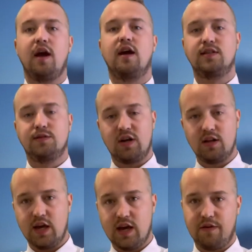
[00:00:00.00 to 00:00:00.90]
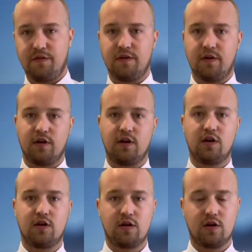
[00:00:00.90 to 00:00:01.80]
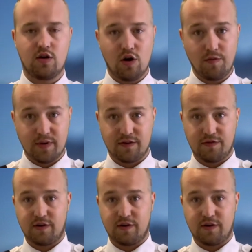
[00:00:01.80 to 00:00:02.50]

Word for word: As well you have a comment